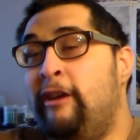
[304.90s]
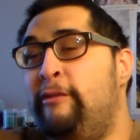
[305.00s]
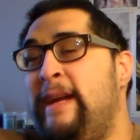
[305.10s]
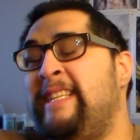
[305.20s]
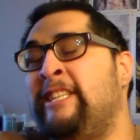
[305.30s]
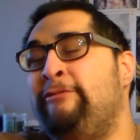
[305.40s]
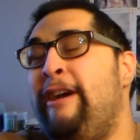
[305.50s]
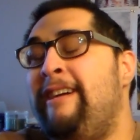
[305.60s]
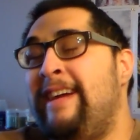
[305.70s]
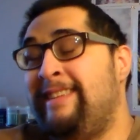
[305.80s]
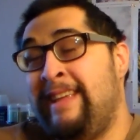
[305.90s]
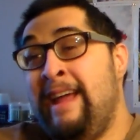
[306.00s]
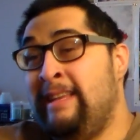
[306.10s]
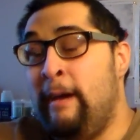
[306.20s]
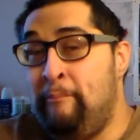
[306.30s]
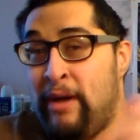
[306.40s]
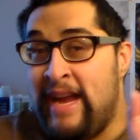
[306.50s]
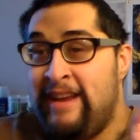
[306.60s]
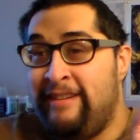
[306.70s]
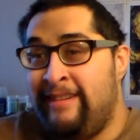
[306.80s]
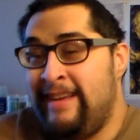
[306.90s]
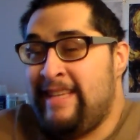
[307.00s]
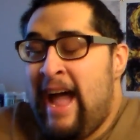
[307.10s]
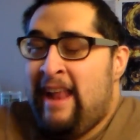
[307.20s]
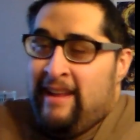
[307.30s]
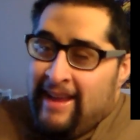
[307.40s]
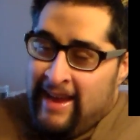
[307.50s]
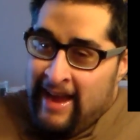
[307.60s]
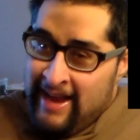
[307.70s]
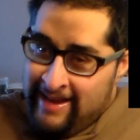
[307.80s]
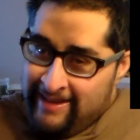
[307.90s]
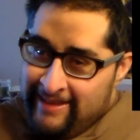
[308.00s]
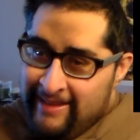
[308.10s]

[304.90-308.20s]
Luis Suarez, the biter, is at it again.